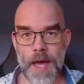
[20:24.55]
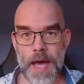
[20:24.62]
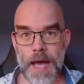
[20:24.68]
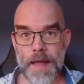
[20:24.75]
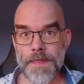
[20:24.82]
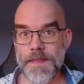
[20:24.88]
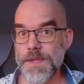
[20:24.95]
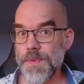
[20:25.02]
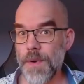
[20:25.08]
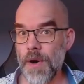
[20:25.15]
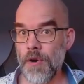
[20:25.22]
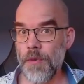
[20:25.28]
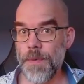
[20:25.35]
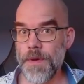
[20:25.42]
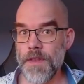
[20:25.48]
and this will
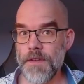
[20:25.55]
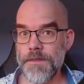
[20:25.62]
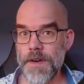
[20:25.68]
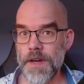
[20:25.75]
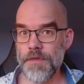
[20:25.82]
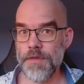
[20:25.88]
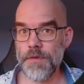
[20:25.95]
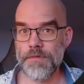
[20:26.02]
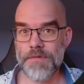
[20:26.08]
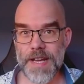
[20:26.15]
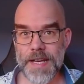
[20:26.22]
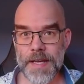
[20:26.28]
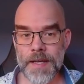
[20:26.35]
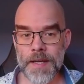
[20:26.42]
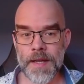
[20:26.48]
open the file for
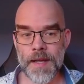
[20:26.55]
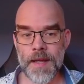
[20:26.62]
reading.